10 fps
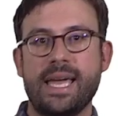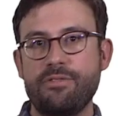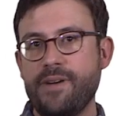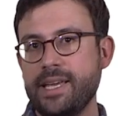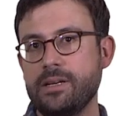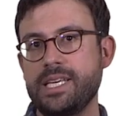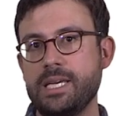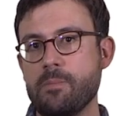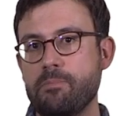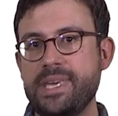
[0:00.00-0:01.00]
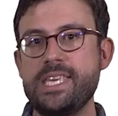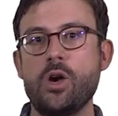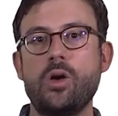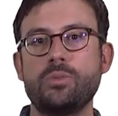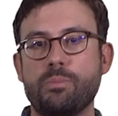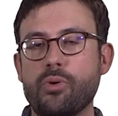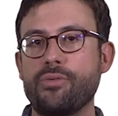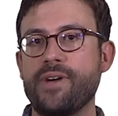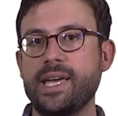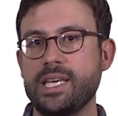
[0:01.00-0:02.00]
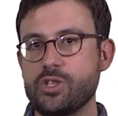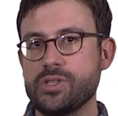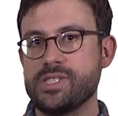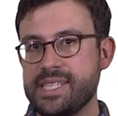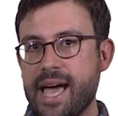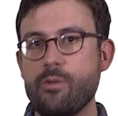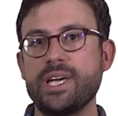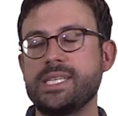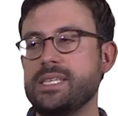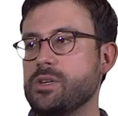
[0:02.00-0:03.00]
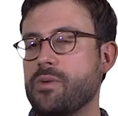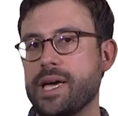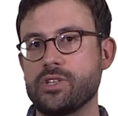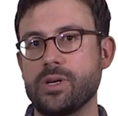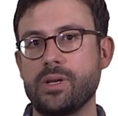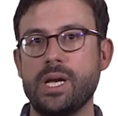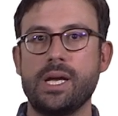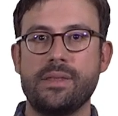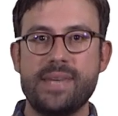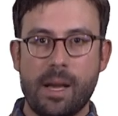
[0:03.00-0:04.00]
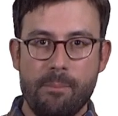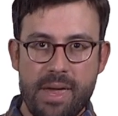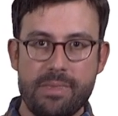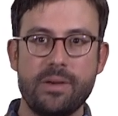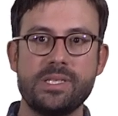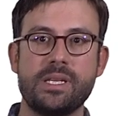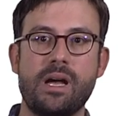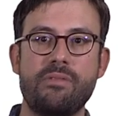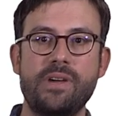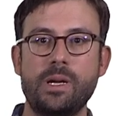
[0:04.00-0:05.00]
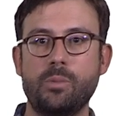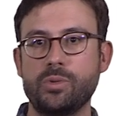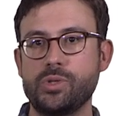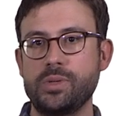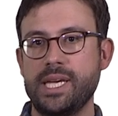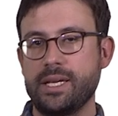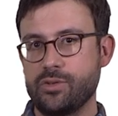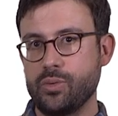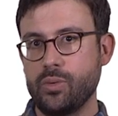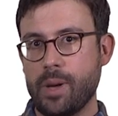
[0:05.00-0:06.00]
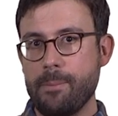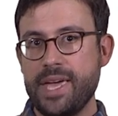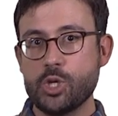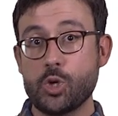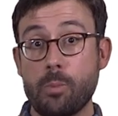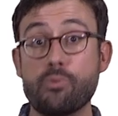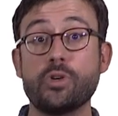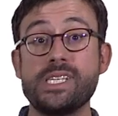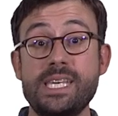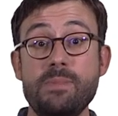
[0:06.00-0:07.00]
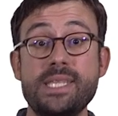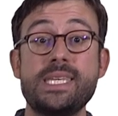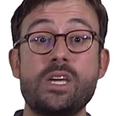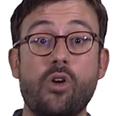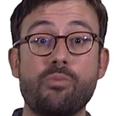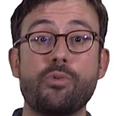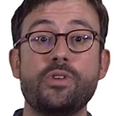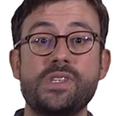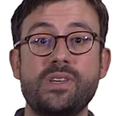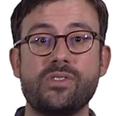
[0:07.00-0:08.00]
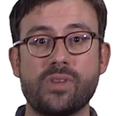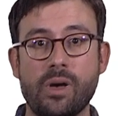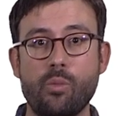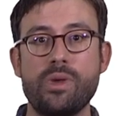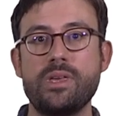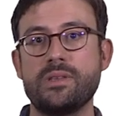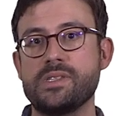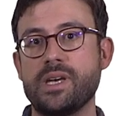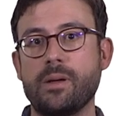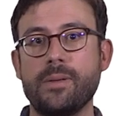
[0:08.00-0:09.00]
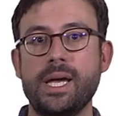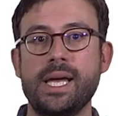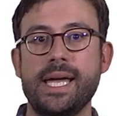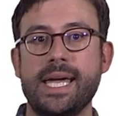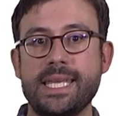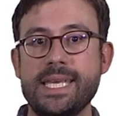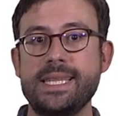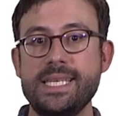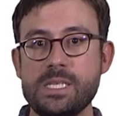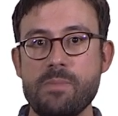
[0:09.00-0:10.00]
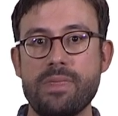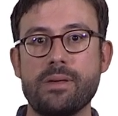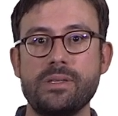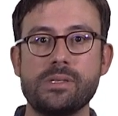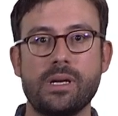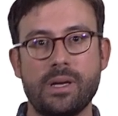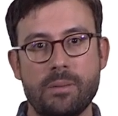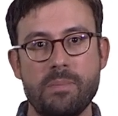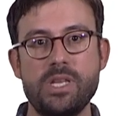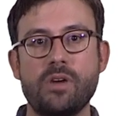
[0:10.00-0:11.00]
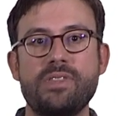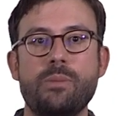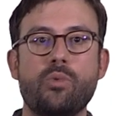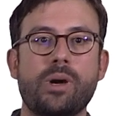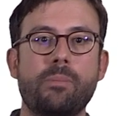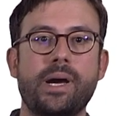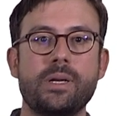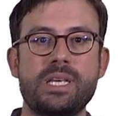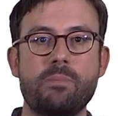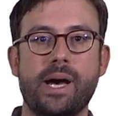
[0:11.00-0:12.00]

And finally, beyond profiling just direct interaction, there are methods that are available today to measure proximity of proteins uh, within a cell. And in these methods, uh, many of them were pioneered